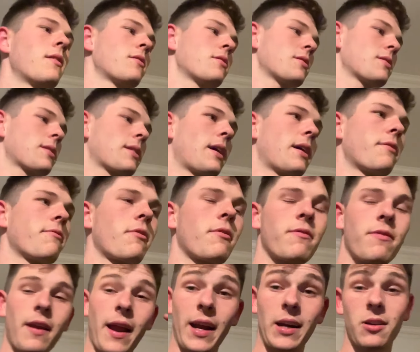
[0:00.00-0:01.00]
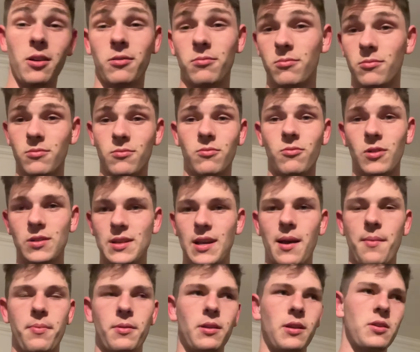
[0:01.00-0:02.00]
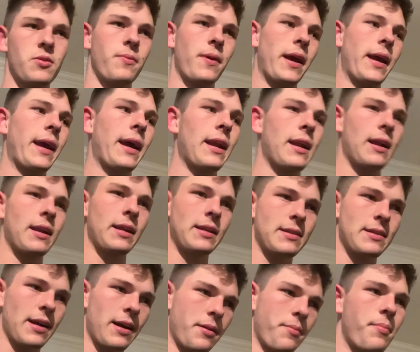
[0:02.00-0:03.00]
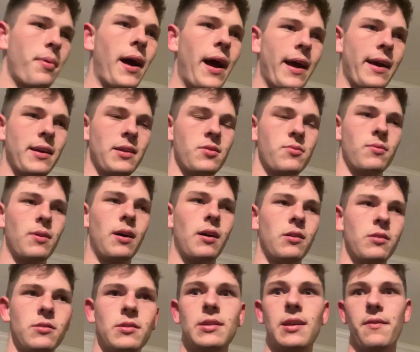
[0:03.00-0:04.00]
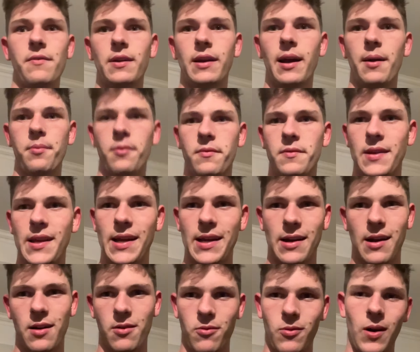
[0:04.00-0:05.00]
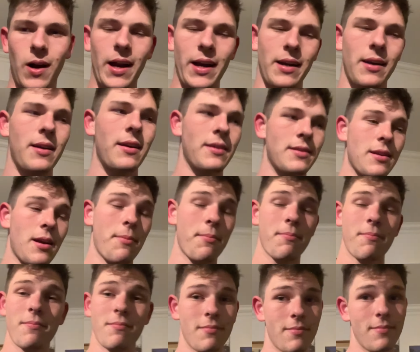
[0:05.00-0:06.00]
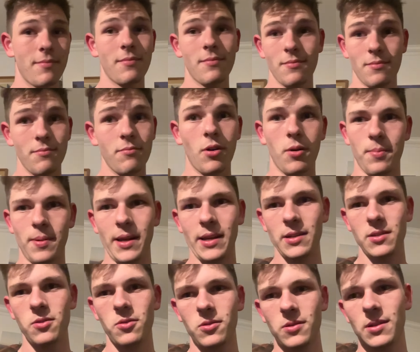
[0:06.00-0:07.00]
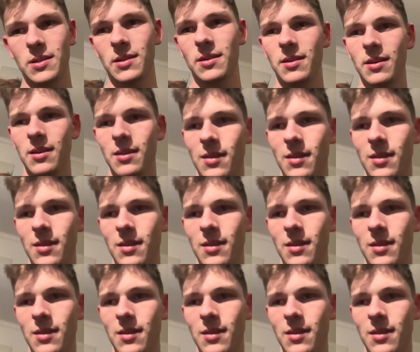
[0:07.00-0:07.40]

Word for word: Just kind of reflect on what's happened this weekend. I need to unpack as well and just have a cup of tea and unwind because I'm properly exhausted.